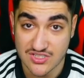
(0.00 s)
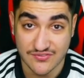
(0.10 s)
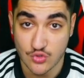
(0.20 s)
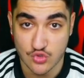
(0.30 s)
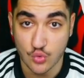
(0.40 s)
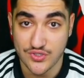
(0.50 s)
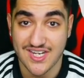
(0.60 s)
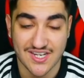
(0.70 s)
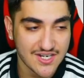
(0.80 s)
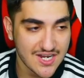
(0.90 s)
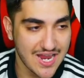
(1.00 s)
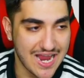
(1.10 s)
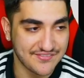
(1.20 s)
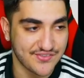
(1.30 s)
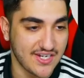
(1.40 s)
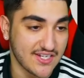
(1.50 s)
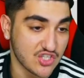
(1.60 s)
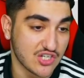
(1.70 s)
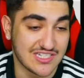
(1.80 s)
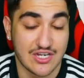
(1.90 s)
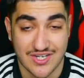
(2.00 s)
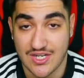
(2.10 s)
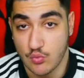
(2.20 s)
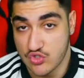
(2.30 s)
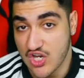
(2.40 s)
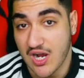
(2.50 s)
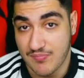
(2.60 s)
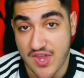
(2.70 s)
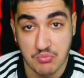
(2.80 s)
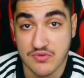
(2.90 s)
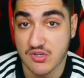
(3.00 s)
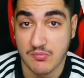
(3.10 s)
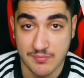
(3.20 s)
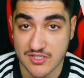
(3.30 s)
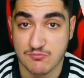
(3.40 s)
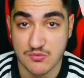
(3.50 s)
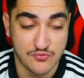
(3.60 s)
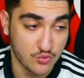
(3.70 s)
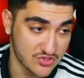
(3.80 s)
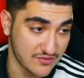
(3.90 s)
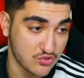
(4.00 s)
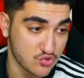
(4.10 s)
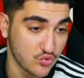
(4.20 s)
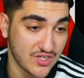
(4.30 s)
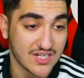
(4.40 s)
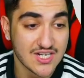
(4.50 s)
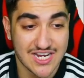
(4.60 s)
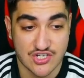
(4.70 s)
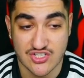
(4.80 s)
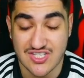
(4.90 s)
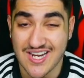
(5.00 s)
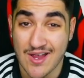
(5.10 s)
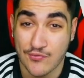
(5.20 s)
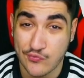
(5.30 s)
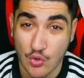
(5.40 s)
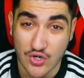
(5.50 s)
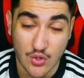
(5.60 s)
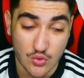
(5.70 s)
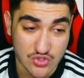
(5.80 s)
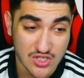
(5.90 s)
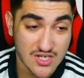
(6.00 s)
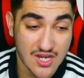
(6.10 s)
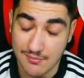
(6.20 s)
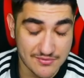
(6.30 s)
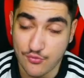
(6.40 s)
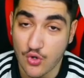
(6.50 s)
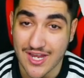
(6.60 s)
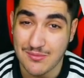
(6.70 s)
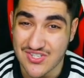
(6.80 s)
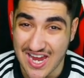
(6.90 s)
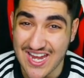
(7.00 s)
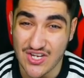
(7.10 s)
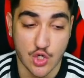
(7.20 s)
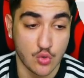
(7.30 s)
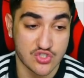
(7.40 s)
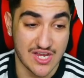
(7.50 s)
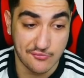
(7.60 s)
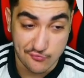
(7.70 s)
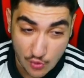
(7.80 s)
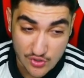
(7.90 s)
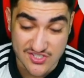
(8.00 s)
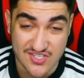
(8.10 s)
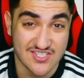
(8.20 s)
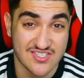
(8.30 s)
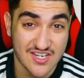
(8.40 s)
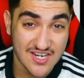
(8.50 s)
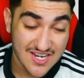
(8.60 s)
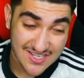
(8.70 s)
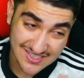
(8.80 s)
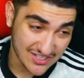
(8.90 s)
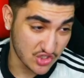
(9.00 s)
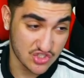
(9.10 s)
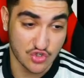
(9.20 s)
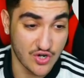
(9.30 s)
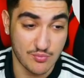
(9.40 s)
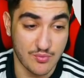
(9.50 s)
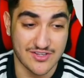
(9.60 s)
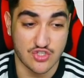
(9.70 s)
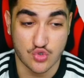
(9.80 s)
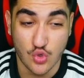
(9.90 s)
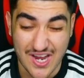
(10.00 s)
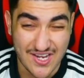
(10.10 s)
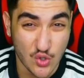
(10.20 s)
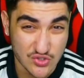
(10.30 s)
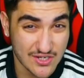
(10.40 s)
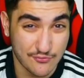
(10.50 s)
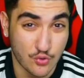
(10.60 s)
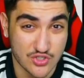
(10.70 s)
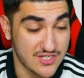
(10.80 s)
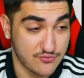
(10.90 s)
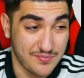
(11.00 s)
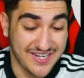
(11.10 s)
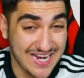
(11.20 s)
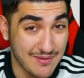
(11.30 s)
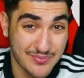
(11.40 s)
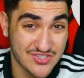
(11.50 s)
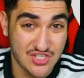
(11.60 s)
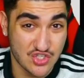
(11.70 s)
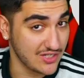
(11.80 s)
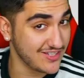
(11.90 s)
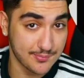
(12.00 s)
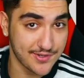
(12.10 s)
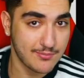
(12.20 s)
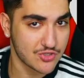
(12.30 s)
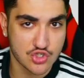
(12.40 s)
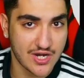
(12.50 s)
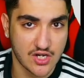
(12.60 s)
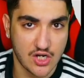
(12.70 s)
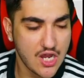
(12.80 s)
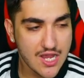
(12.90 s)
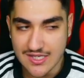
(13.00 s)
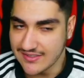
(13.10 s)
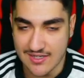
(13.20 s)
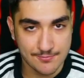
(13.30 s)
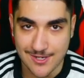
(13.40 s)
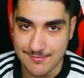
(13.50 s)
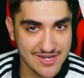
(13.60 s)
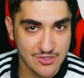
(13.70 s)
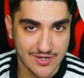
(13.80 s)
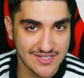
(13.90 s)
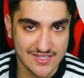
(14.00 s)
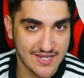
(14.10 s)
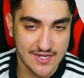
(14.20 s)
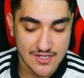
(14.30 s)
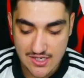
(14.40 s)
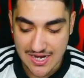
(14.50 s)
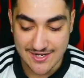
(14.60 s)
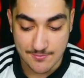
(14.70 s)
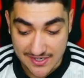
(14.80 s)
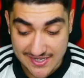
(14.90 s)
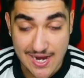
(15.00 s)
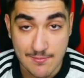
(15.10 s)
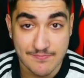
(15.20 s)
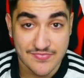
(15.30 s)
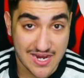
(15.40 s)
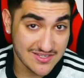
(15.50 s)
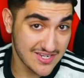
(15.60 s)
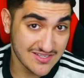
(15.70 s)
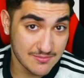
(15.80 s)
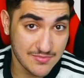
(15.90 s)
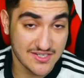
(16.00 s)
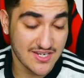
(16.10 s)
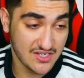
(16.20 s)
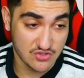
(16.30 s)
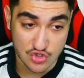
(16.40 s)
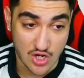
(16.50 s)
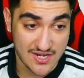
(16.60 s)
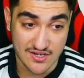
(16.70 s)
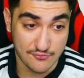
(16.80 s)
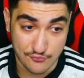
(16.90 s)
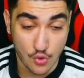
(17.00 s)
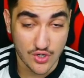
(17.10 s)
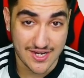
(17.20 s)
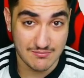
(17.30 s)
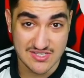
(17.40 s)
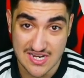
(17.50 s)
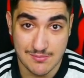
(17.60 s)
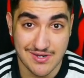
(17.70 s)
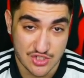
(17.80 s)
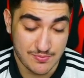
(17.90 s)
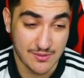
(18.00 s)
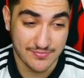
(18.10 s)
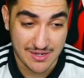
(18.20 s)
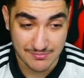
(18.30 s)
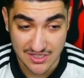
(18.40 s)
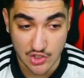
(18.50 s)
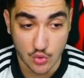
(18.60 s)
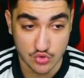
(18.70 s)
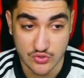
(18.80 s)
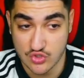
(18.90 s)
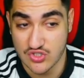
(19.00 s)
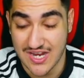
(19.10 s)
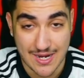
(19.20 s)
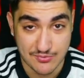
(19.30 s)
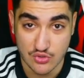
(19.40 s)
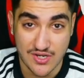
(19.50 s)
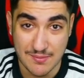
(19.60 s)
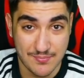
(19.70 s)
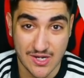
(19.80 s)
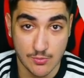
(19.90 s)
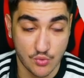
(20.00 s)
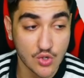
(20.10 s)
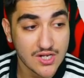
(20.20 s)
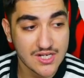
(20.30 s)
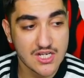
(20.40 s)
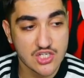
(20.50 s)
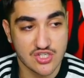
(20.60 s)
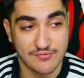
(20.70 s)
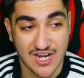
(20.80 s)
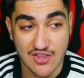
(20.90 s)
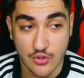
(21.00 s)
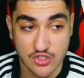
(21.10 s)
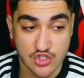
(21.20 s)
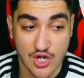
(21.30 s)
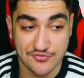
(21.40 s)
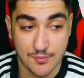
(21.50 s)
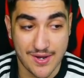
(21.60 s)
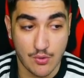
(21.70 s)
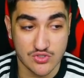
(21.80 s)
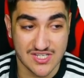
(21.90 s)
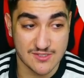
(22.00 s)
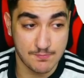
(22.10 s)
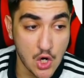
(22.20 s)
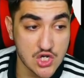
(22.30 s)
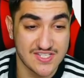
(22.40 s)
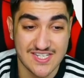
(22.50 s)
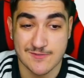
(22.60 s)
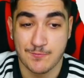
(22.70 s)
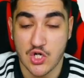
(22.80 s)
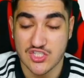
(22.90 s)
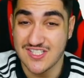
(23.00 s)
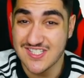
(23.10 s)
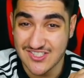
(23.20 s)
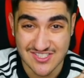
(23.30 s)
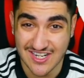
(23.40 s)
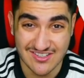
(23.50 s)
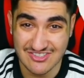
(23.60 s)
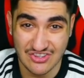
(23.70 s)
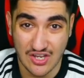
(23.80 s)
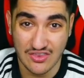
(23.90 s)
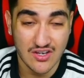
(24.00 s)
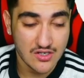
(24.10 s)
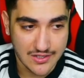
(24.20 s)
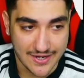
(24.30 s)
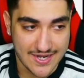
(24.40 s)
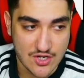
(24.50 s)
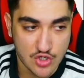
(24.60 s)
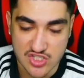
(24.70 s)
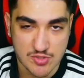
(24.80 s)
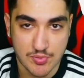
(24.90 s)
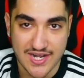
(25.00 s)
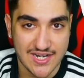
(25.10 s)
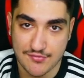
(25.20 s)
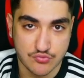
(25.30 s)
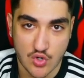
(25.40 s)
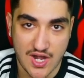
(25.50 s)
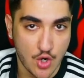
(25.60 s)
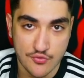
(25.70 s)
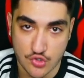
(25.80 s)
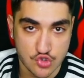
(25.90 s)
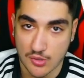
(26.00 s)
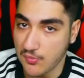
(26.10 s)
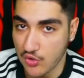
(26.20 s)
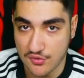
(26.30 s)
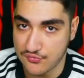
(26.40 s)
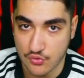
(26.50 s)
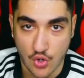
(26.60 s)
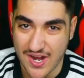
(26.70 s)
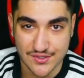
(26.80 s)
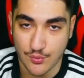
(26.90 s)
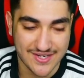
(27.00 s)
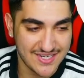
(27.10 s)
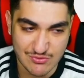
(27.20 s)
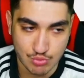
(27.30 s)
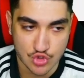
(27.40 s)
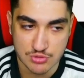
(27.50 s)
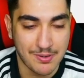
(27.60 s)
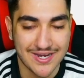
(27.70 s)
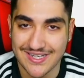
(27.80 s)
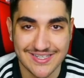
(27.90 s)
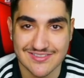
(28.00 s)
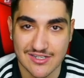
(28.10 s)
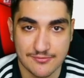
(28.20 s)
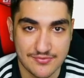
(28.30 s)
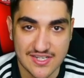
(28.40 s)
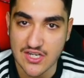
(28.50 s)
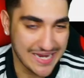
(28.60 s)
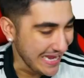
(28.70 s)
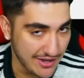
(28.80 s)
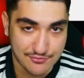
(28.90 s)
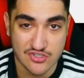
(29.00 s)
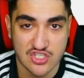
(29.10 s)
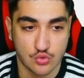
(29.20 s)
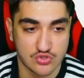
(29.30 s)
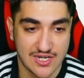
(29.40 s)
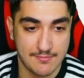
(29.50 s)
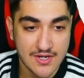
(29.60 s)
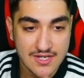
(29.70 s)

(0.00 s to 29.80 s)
I've used all year. And it turns out he was up there with some of the best midfielders I've used all year. As you can see there, 4 games, 8 goals, and 4 assists. That's just incredible, man. To score 8 goals and get 4 assists from the cam position. I didn't play him at striker, didn't play him anywhere near there. I had him at cam and centre mid in 4 games, and he managed to pick up that many goals, which was absolutely impeccable. Something I noticed straight off the bat was his passing. His passing's second to none. Like, you could spray it left, right, over the top, on the floor, anywhere. He will just bang it into the feet every single time.